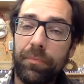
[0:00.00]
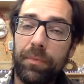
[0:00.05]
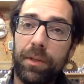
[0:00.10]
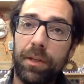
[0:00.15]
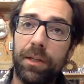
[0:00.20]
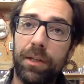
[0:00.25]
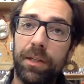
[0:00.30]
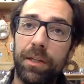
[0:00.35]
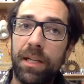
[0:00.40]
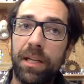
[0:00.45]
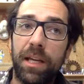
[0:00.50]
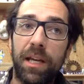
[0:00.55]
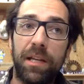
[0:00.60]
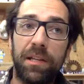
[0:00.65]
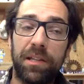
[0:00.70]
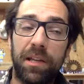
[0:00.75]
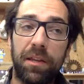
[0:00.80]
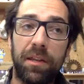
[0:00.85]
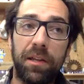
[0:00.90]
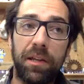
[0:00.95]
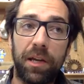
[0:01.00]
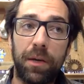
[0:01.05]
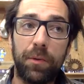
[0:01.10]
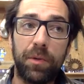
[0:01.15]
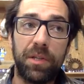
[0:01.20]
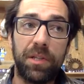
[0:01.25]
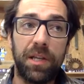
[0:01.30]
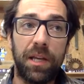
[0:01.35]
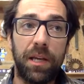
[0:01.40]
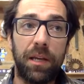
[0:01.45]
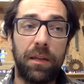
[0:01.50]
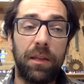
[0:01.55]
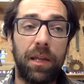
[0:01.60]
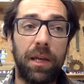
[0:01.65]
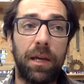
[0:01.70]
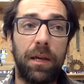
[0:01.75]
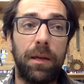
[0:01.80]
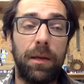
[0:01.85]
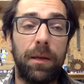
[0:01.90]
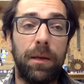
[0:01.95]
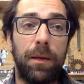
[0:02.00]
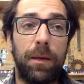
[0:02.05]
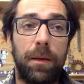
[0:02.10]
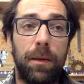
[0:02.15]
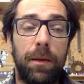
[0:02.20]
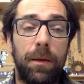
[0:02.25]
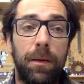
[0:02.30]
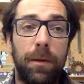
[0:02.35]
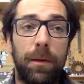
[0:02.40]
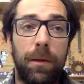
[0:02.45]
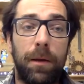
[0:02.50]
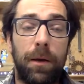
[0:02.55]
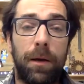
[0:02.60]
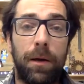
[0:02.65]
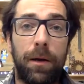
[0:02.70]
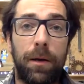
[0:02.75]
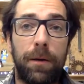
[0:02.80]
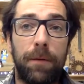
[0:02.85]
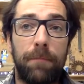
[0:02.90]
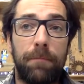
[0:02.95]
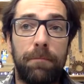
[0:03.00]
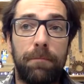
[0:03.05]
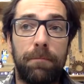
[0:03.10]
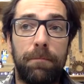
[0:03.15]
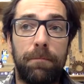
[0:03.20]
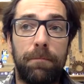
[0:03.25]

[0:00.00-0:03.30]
In any case, I think I was saying that um,